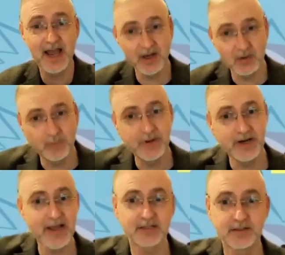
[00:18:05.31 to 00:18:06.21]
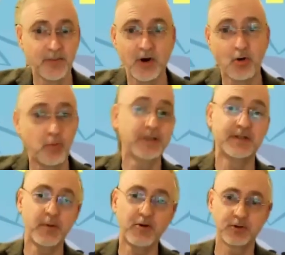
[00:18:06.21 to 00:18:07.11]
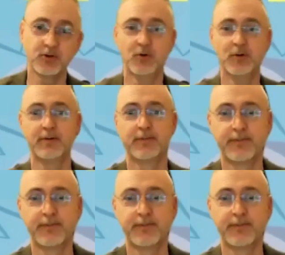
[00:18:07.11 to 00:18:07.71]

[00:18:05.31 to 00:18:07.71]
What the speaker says: and it will be tomorrow with tomorrow's normal.